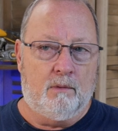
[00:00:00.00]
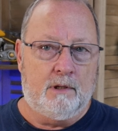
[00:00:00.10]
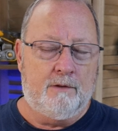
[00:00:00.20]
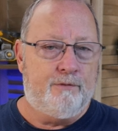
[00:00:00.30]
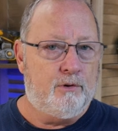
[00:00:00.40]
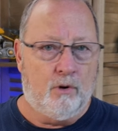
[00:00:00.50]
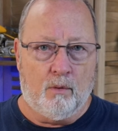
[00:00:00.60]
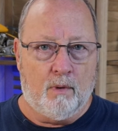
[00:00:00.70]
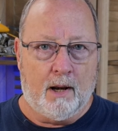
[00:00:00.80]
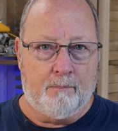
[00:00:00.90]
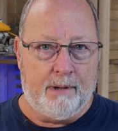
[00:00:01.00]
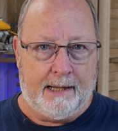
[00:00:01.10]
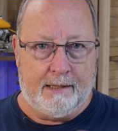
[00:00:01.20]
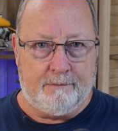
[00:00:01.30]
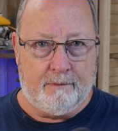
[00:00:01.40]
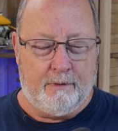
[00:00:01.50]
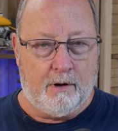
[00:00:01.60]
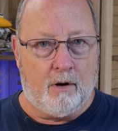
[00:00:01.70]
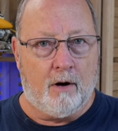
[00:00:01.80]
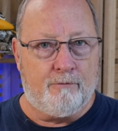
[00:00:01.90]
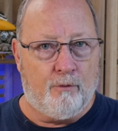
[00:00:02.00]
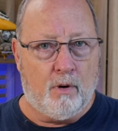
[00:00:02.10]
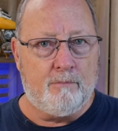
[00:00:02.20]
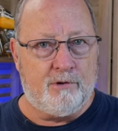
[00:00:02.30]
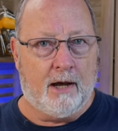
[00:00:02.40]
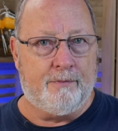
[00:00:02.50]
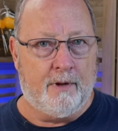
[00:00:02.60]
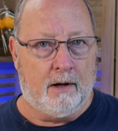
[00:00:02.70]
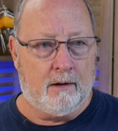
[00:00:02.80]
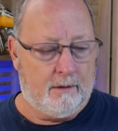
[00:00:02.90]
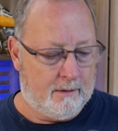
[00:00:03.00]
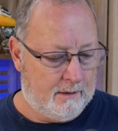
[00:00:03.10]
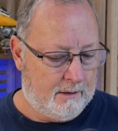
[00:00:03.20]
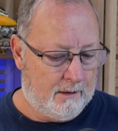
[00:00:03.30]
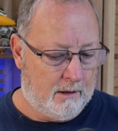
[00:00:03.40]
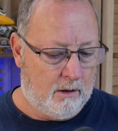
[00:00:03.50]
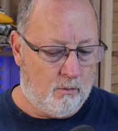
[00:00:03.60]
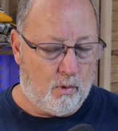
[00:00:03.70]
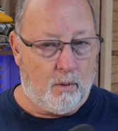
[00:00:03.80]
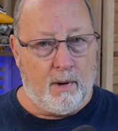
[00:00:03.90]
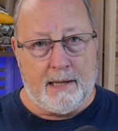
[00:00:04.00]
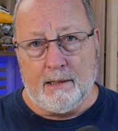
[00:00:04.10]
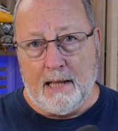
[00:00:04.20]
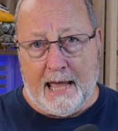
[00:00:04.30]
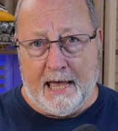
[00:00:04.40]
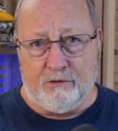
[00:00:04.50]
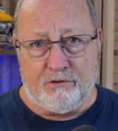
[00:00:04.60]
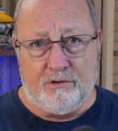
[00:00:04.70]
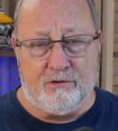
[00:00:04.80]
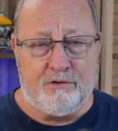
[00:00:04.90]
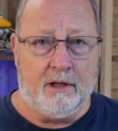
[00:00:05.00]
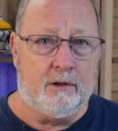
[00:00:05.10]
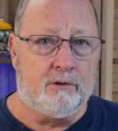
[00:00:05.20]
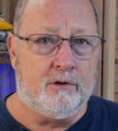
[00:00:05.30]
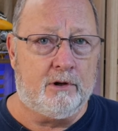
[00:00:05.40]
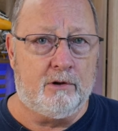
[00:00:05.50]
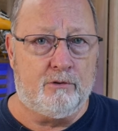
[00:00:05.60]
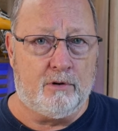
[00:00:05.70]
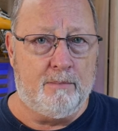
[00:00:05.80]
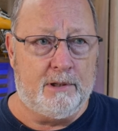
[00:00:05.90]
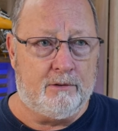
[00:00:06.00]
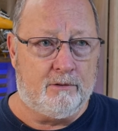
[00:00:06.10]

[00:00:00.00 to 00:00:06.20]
if you don't want to pay it, there are forms out there where we can ask the seller to contribute